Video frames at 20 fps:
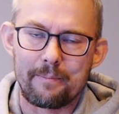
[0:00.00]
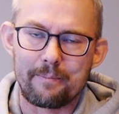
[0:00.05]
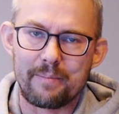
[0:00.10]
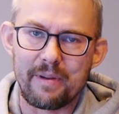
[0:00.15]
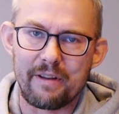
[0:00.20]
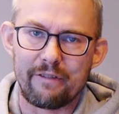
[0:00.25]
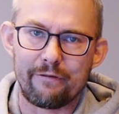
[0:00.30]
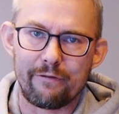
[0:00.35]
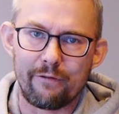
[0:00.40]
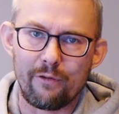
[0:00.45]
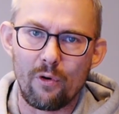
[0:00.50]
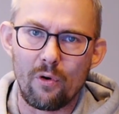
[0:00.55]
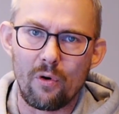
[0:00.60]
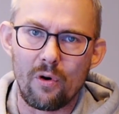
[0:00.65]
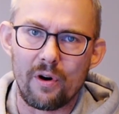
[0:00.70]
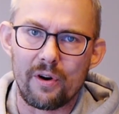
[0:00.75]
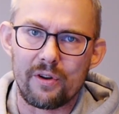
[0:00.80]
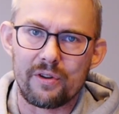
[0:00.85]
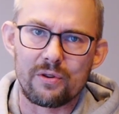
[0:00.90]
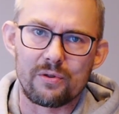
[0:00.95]

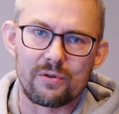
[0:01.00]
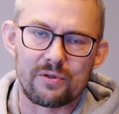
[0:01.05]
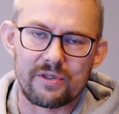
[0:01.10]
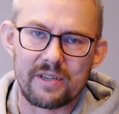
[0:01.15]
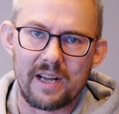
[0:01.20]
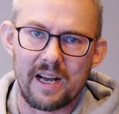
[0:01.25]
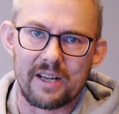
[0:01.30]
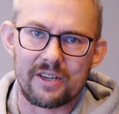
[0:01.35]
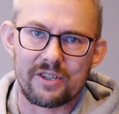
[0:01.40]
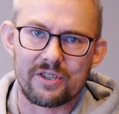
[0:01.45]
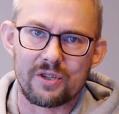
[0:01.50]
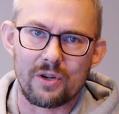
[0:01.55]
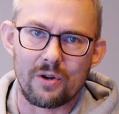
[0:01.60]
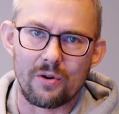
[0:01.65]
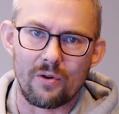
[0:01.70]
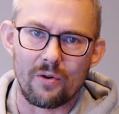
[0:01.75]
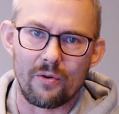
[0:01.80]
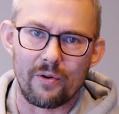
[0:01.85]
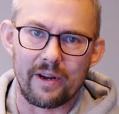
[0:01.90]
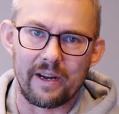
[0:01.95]
before you start
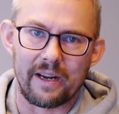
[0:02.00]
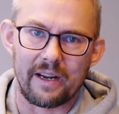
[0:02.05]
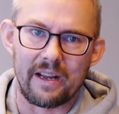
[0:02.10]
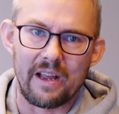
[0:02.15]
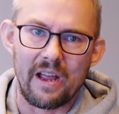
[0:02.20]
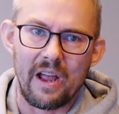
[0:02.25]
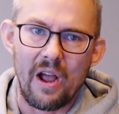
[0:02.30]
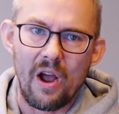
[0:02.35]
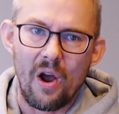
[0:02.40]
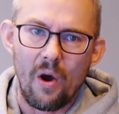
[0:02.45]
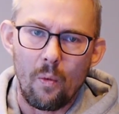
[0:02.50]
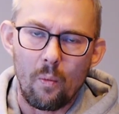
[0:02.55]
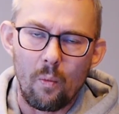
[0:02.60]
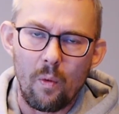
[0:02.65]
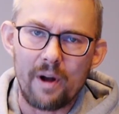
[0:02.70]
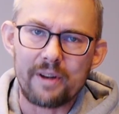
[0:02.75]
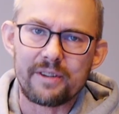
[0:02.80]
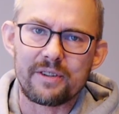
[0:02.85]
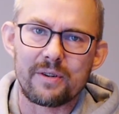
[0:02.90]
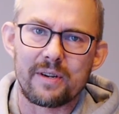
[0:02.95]
soloing.
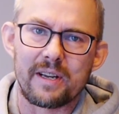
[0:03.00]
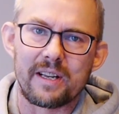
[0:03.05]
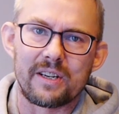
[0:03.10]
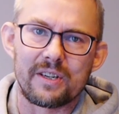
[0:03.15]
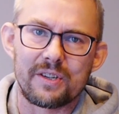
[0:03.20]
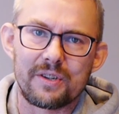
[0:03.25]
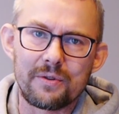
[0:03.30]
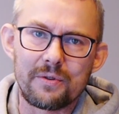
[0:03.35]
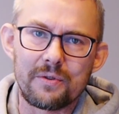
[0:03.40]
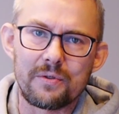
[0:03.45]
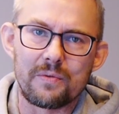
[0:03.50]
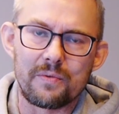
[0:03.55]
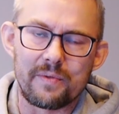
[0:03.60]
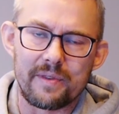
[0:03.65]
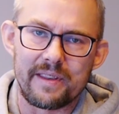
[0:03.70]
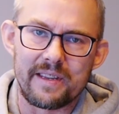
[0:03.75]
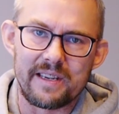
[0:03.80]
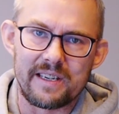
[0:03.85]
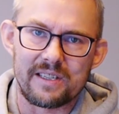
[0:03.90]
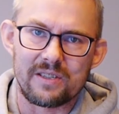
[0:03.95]
What you can do
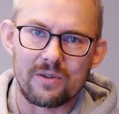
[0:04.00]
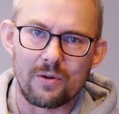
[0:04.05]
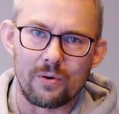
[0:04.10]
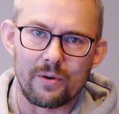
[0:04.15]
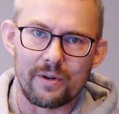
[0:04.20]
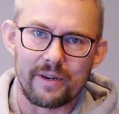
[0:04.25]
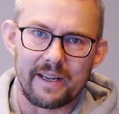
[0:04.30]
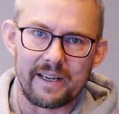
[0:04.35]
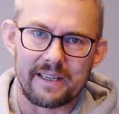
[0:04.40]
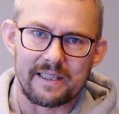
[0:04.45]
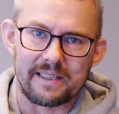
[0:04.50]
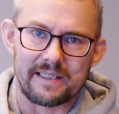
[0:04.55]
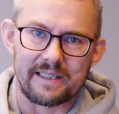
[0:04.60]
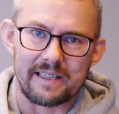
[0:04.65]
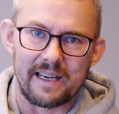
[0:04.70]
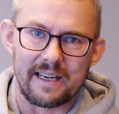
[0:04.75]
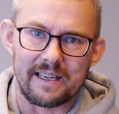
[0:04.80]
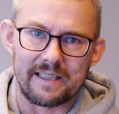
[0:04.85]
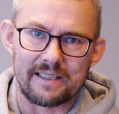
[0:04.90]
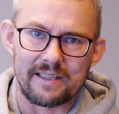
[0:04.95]
with these chord
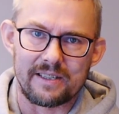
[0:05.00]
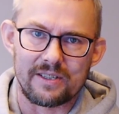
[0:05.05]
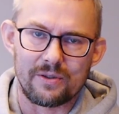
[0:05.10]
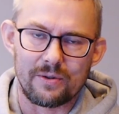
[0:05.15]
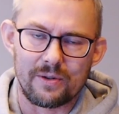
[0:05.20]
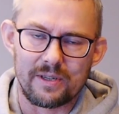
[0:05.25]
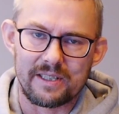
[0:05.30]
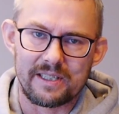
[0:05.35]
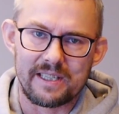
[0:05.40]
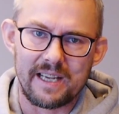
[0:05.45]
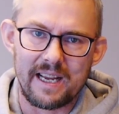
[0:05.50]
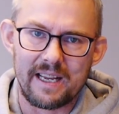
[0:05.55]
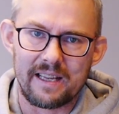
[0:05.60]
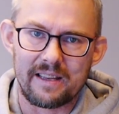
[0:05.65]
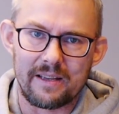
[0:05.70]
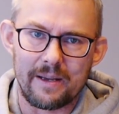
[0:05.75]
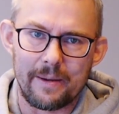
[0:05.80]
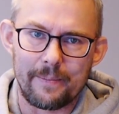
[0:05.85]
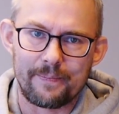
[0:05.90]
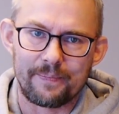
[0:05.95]
exercises, you can take
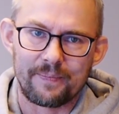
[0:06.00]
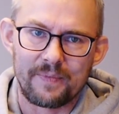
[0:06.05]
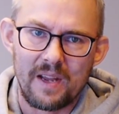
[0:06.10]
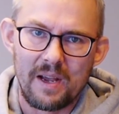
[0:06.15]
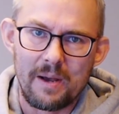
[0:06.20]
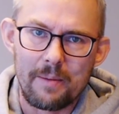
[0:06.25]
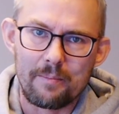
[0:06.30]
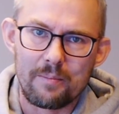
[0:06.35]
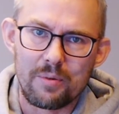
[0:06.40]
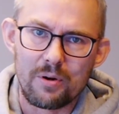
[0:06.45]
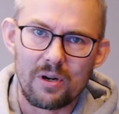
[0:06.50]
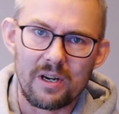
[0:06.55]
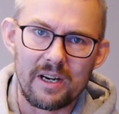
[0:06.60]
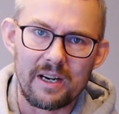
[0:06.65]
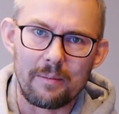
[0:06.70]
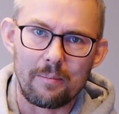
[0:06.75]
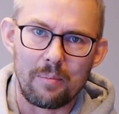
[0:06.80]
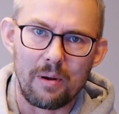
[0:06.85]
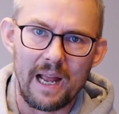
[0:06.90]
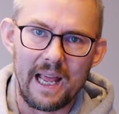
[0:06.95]
them, put a
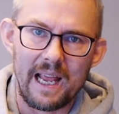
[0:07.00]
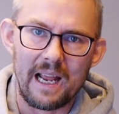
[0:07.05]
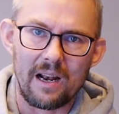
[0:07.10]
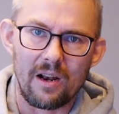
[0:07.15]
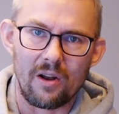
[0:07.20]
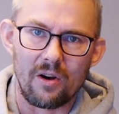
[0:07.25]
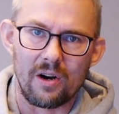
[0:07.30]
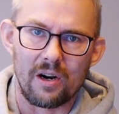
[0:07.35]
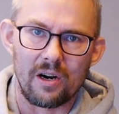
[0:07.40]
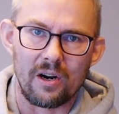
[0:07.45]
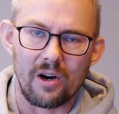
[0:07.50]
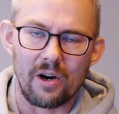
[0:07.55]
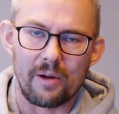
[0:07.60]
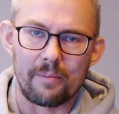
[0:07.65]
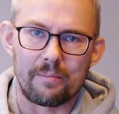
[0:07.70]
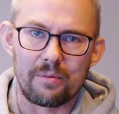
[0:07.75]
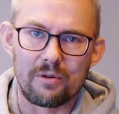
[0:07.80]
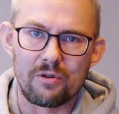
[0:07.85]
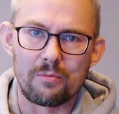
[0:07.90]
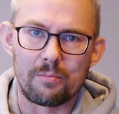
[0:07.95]
little play along
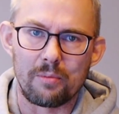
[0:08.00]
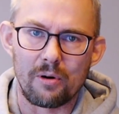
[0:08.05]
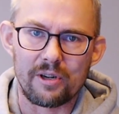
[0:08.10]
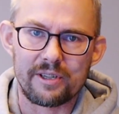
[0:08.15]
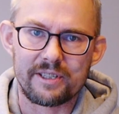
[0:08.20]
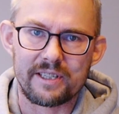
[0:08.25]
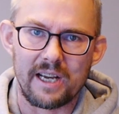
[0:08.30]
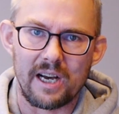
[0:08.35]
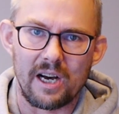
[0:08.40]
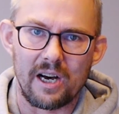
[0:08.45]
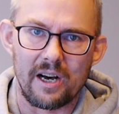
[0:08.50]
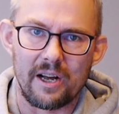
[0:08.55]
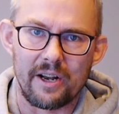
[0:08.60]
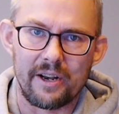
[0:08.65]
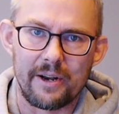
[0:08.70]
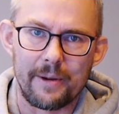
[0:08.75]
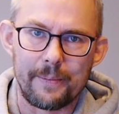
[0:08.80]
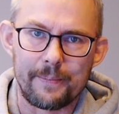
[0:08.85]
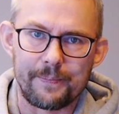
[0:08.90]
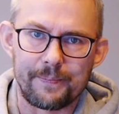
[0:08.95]
on blue Bossa on,
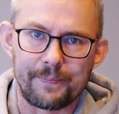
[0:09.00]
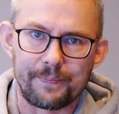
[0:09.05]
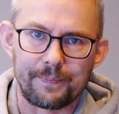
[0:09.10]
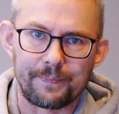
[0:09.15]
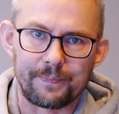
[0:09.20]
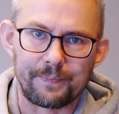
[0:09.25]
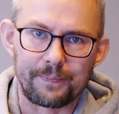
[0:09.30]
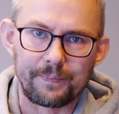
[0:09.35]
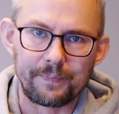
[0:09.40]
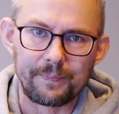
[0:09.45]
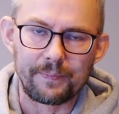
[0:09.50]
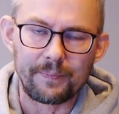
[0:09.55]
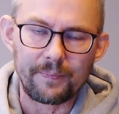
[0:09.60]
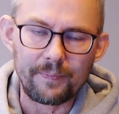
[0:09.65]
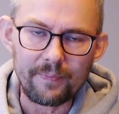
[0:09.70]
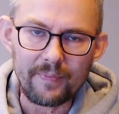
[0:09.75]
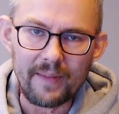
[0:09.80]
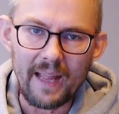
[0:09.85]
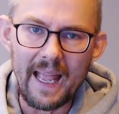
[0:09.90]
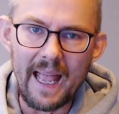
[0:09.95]

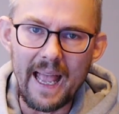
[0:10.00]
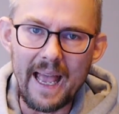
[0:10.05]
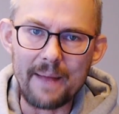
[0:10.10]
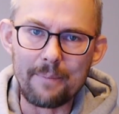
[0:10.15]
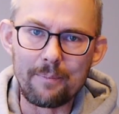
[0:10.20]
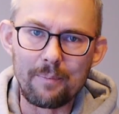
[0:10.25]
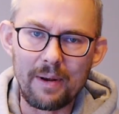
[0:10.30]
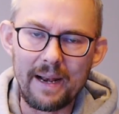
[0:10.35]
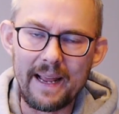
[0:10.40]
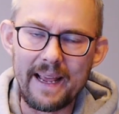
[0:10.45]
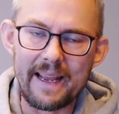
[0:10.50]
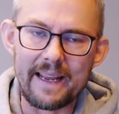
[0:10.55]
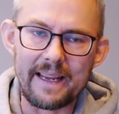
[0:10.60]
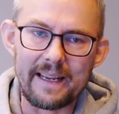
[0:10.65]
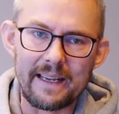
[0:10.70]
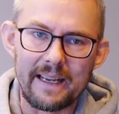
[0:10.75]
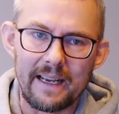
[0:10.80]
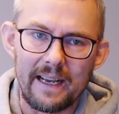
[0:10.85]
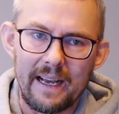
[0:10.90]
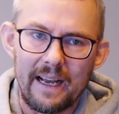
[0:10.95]
and
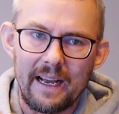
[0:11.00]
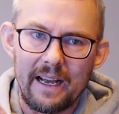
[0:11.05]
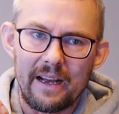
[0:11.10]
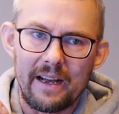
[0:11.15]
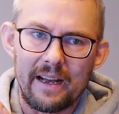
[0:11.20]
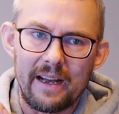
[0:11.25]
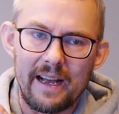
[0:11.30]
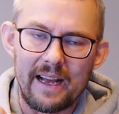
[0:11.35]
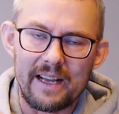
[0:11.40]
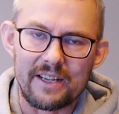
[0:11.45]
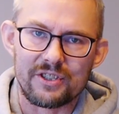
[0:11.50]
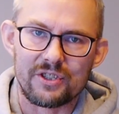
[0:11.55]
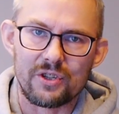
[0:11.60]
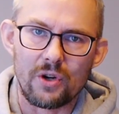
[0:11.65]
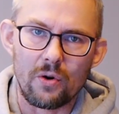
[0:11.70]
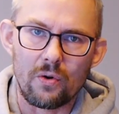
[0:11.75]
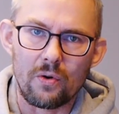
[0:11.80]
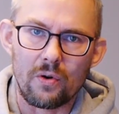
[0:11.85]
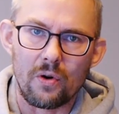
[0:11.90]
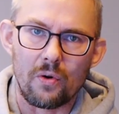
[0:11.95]
play a
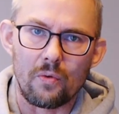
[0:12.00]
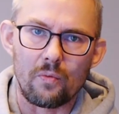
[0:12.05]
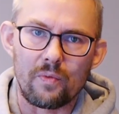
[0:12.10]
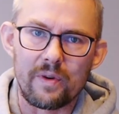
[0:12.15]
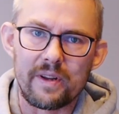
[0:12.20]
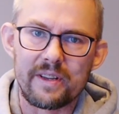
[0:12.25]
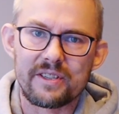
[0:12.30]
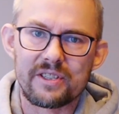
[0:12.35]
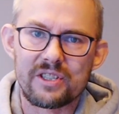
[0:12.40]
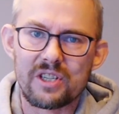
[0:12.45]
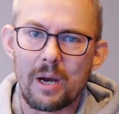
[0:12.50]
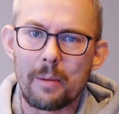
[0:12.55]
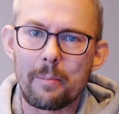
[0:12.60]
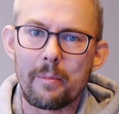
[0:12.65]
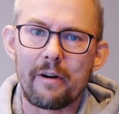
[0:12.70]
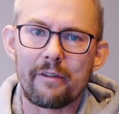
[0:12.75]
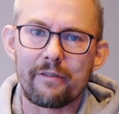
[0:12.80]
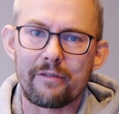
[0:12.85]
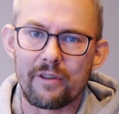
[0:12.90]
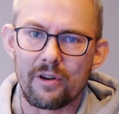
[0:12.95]
solo with some
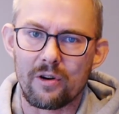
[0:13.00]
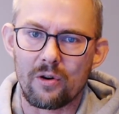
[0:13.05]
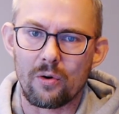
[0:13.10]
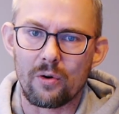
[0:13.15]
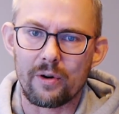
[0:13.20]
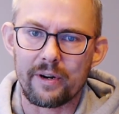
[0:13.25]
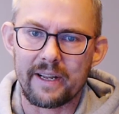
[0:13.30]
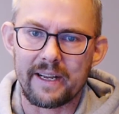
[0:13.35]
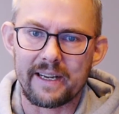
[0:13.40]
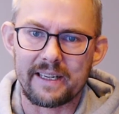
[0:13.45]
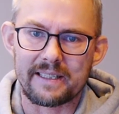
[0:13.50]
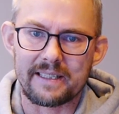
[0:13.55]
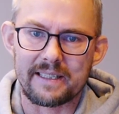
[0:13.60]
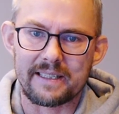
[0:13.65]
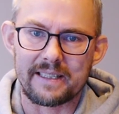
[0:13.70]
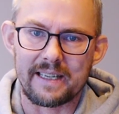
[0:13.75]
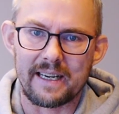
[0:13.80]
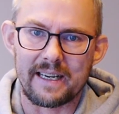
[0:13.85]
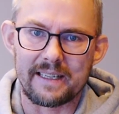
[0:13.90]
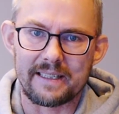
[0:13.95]
of the chord
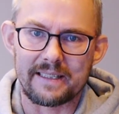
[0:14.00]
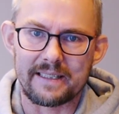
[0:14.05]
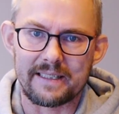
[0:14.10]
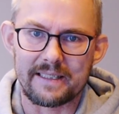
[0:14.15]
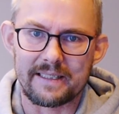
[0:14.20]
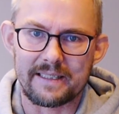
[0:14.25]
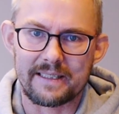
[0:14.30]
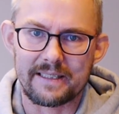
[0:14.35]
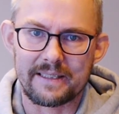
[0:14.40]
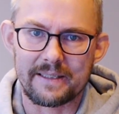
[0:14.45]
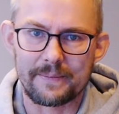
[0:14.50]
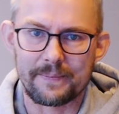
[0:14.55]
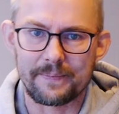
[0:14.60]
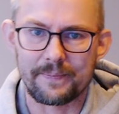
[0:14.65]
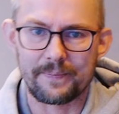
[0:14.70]
exercises.